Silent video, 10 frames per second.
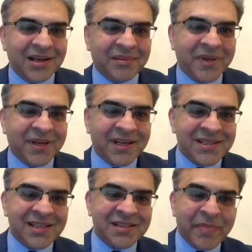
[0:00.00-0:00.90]
But it's
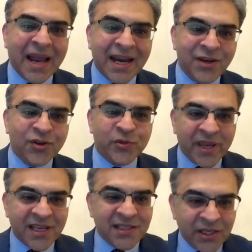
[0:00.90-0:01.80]
just bad news
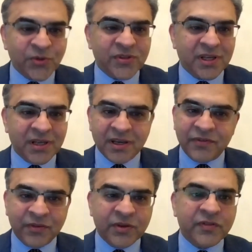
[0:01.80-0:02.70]
makes news,
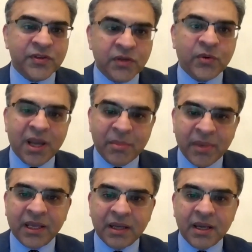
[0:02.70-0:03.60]
if you see what I
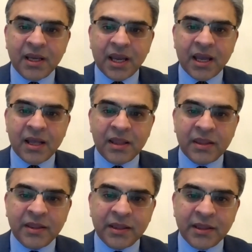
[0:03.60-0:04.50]
mean.
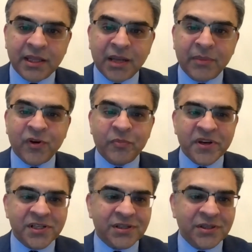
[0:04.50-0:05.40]
The number of
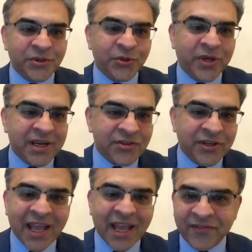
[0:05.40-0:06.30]
patients you guys
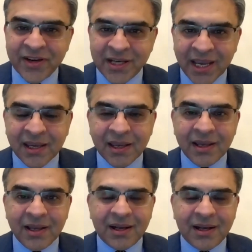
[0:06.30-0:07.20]
treat every day,
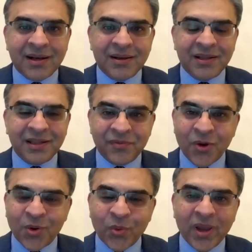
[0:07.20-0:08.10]
they
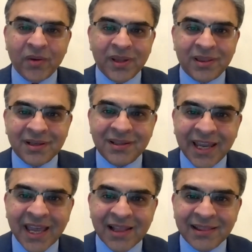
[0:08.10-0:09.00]
walk away with their
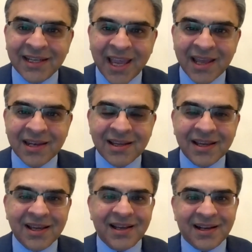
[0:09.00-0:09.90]
health in hand,
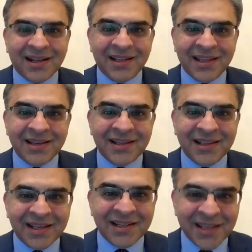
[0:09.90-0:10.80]
and they
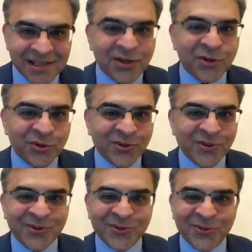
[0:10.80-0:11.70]

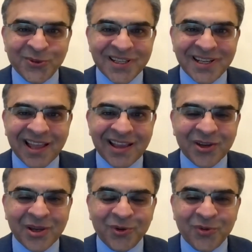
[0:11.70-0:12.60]
do say thank
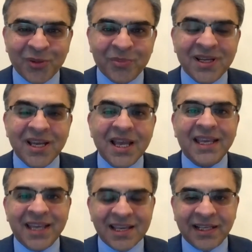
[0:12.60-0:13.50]
you and move on. But
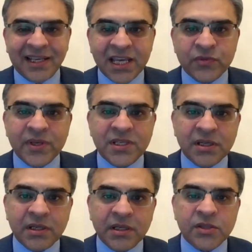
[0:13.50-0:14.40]
yes, the case which
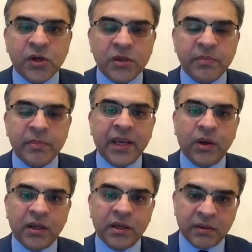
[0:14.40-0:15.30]
does not make
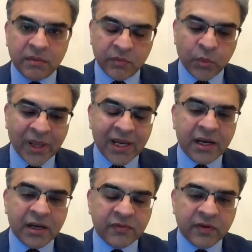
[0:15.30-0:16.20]
well
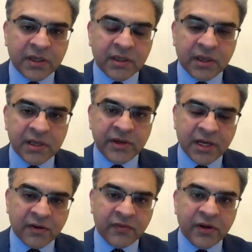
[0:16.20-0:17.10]
enough a
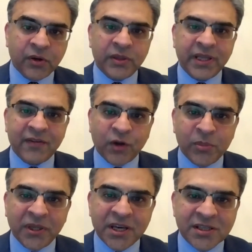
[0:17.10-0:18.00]
recovery, or they have
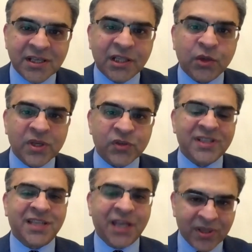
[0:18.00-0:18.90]
complications, are the ones which
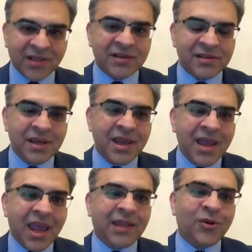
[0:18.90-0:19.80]
stay with us,
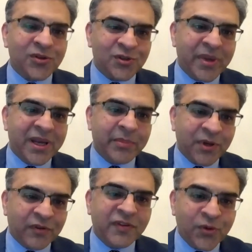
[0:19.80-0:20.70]
and they also make a
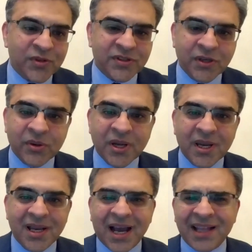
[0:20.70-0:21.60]
bit of news. So
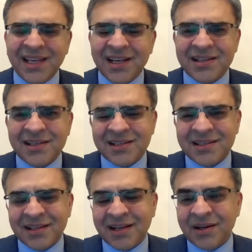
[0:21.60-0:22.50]
I think
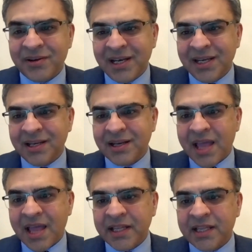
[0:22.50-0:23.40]
it's really,
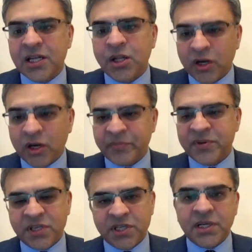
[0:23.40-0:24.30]
I think there's a lot of
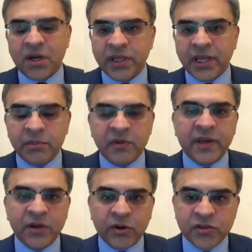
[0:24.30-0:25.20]
appreciation out there. I'll be
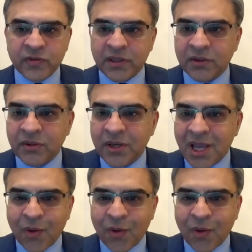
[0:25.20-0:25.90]
very honest with you.